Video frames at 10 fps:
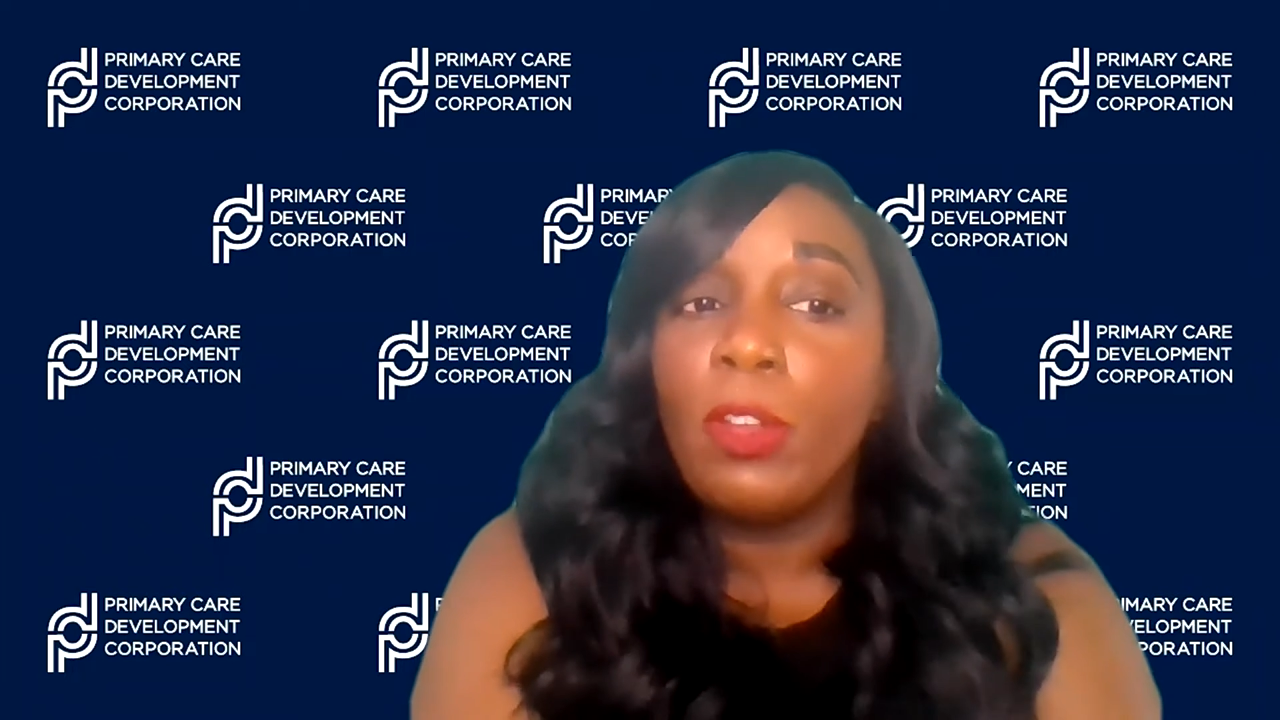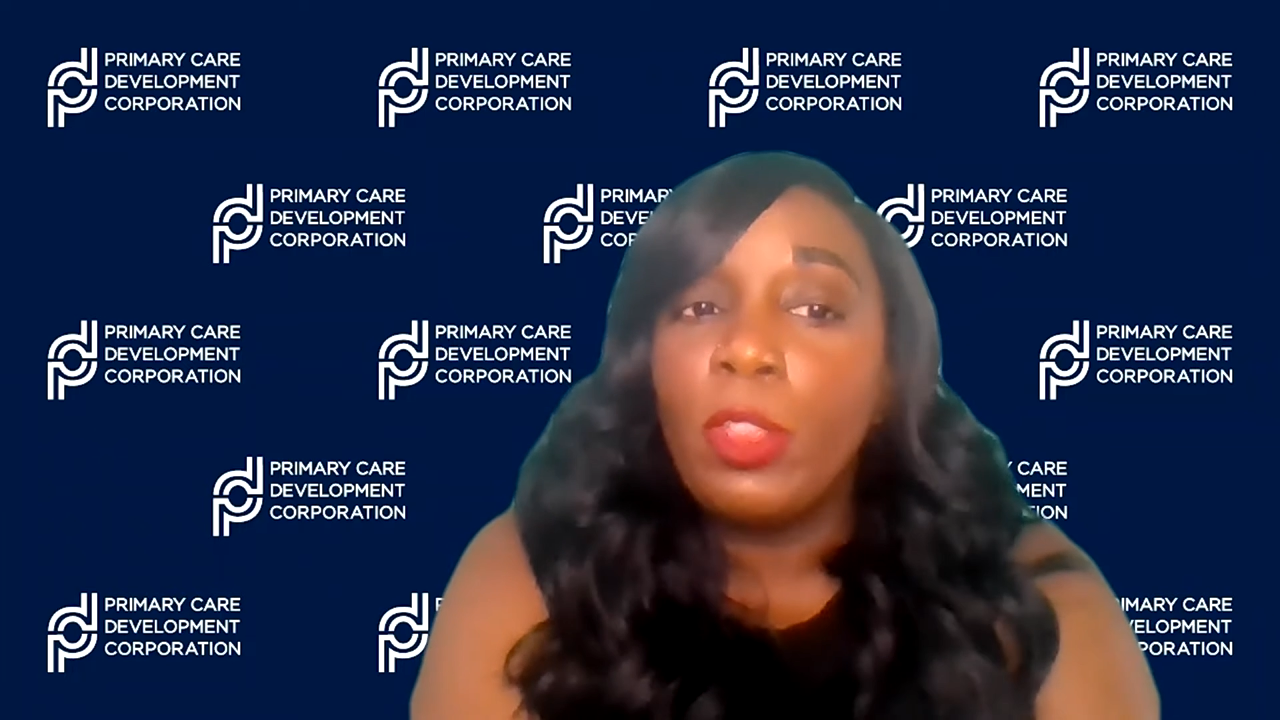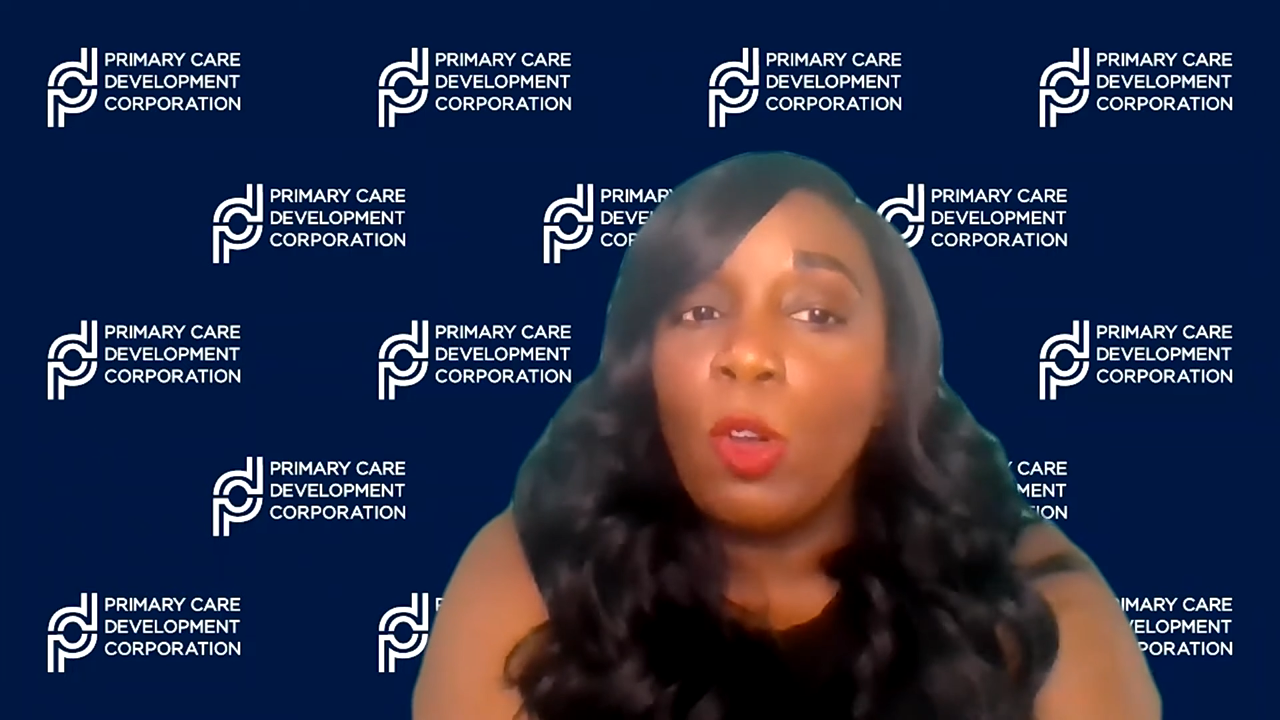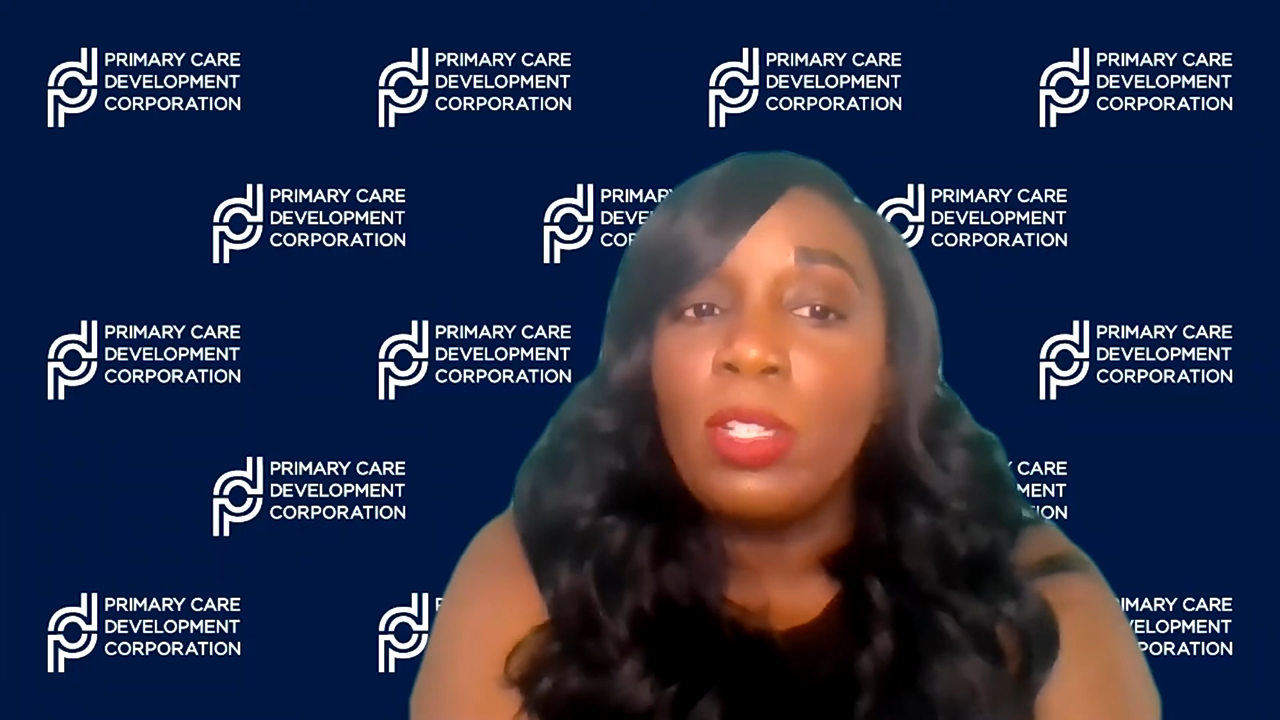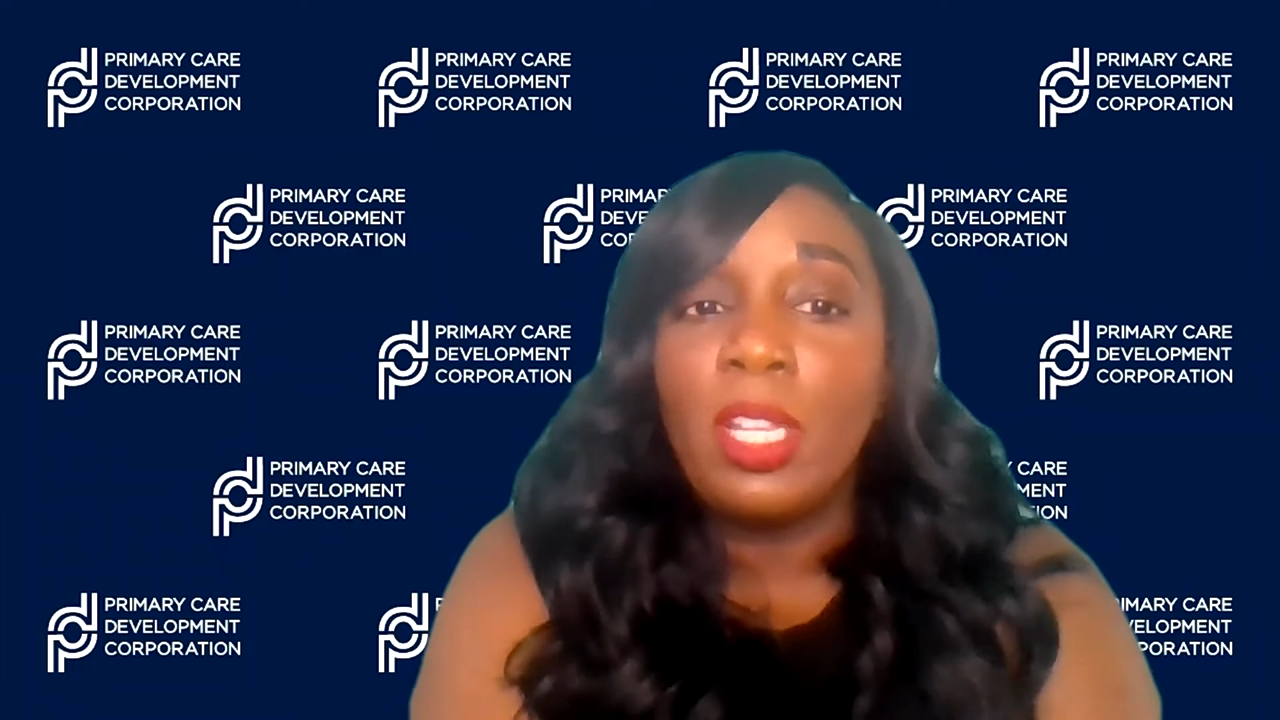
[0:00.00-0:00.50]
for
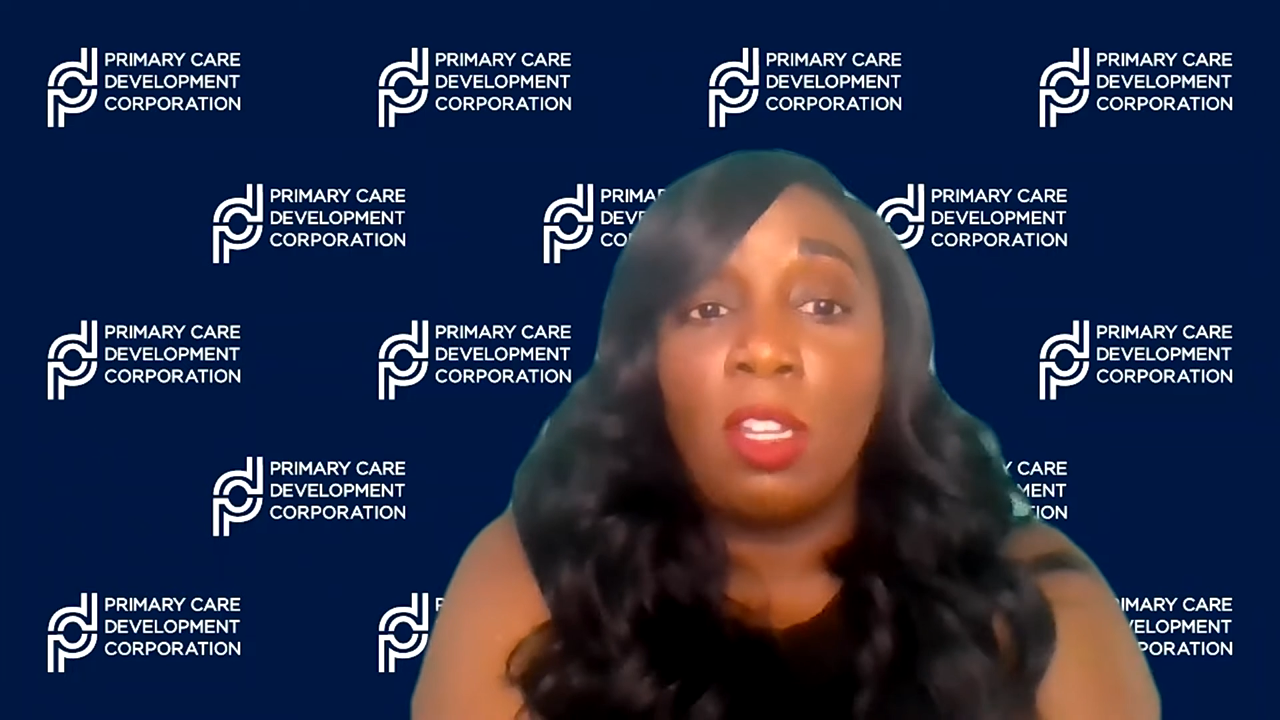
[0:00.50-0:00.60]
those